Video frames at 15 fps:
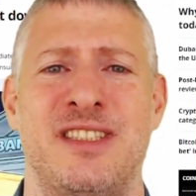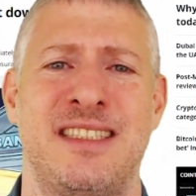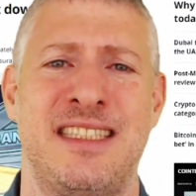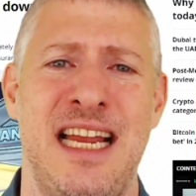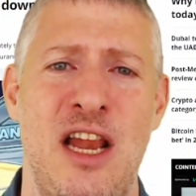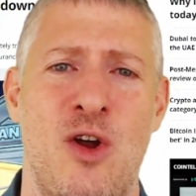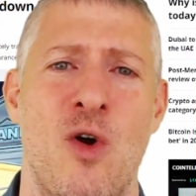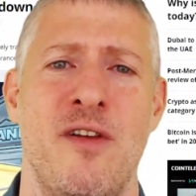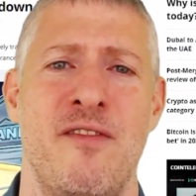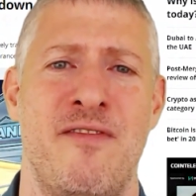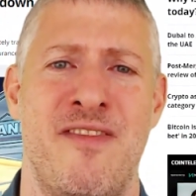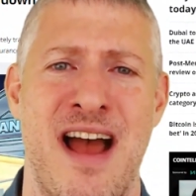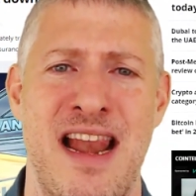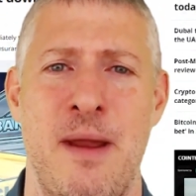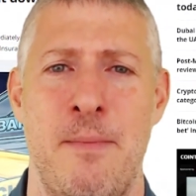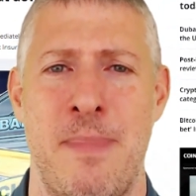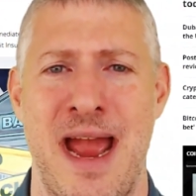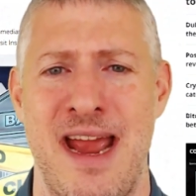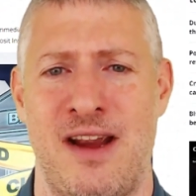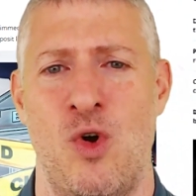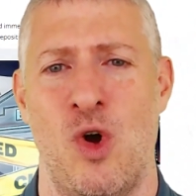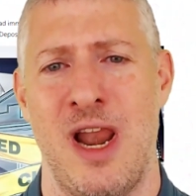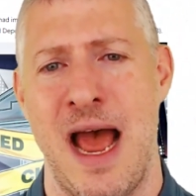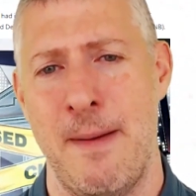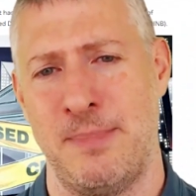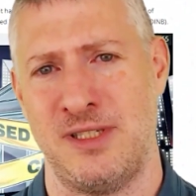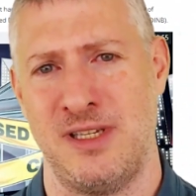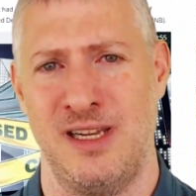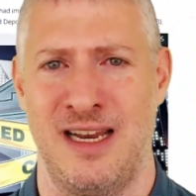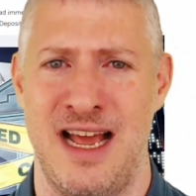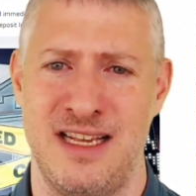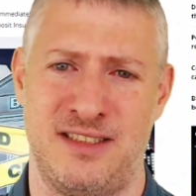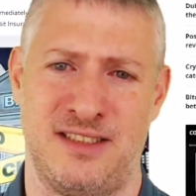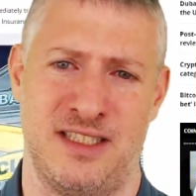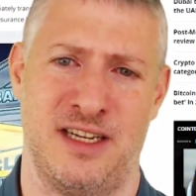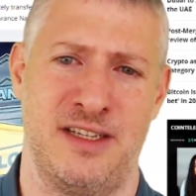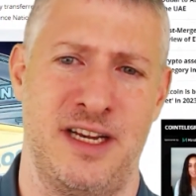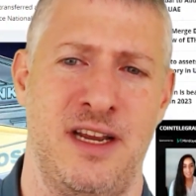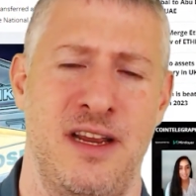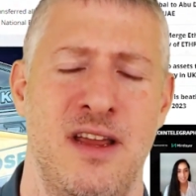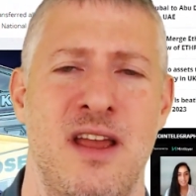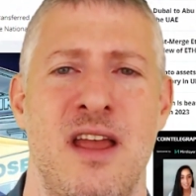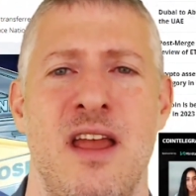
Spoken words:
the Silicon Valley Bank collapse last Sunday,